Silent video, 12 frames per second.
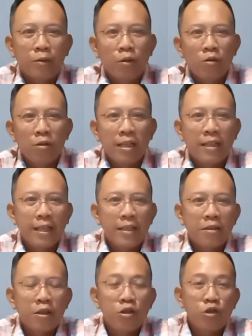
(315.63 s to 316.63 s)
Those
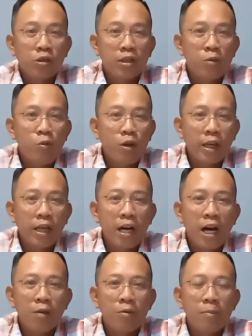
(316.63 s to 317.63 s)
against the shorter working
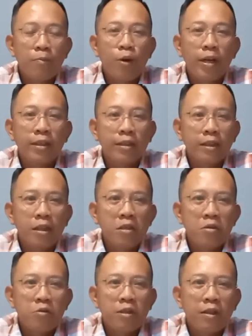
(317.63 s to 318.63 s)
hour point
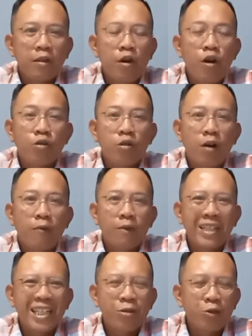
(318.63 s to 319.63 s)
to the cost of
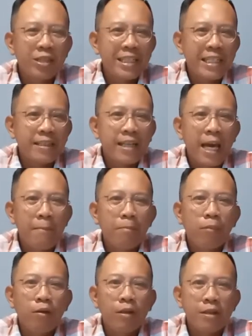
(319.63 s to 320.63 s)
recruiting
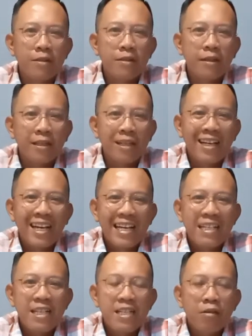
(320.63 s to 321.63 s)
employees.
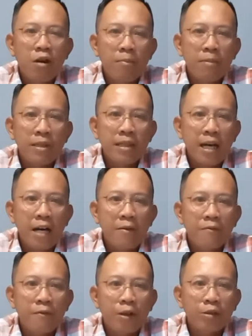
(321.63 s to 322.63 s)
In this company, I
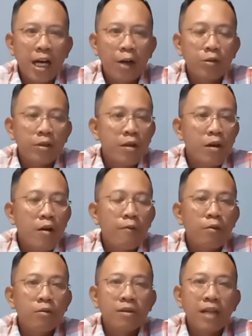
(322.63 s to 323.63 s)
found out
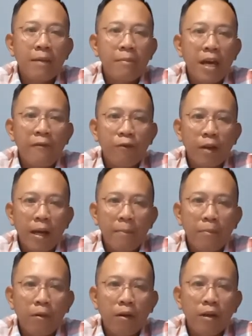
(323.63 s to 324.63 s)
full-time
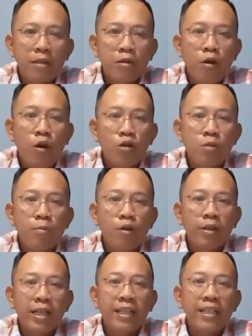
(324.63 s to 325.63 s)
employees cost
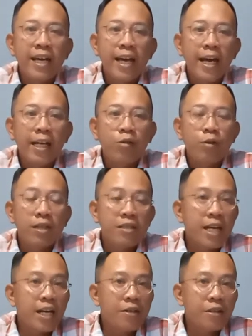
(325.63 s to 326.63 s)
more than their annual
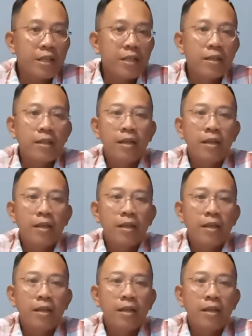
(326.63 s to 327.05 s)
salary.